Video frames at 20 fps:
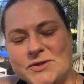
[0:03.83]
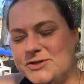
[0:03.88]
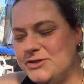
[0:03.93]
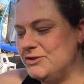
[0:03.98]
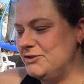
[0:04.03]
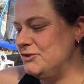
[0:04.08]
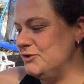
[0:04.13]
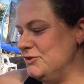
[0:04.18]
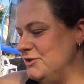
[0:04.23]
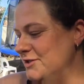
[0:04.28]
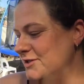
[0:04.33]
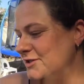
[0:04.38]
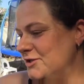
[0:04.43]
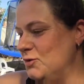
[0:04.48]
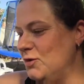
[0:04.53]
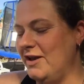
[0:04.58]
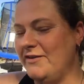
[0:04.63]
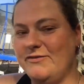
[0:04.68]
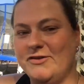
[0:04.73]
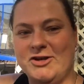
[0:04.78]
wanted to do this
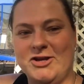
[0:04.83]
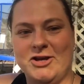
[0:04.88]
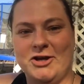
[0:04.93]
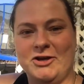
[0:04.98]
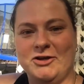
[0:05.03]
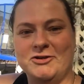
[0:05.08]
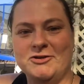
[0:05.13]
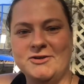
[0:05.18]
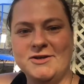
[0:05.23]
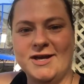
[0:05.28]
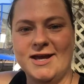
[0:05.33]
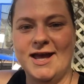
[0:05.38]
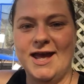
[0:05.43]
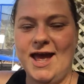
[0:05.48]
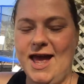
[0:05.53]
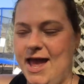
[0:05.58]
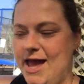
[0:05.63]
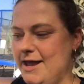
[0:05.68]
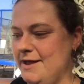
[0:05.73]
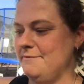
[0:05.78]
quick video.
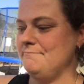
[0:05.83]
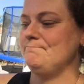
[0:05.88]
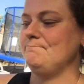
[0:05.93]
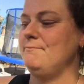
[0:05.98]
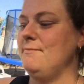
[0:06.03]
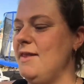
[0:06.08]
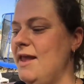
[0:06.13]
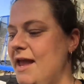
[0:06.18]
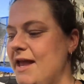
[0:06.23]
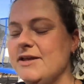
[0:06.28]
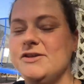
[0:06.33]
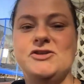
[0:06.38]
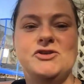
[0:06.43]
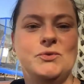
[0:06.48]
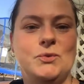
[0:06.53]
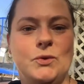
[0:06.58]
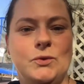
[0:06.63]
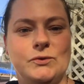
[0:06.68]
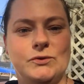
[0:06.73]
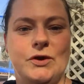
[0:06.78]
As
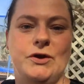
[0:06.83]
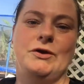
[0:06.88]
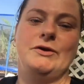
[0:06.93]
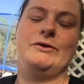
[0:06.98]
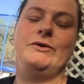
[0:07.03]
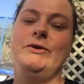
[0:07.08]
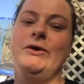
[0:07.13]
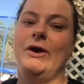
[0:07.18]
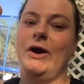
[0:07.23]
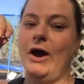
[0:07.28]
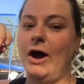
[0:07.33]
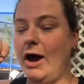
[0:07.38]
you all know,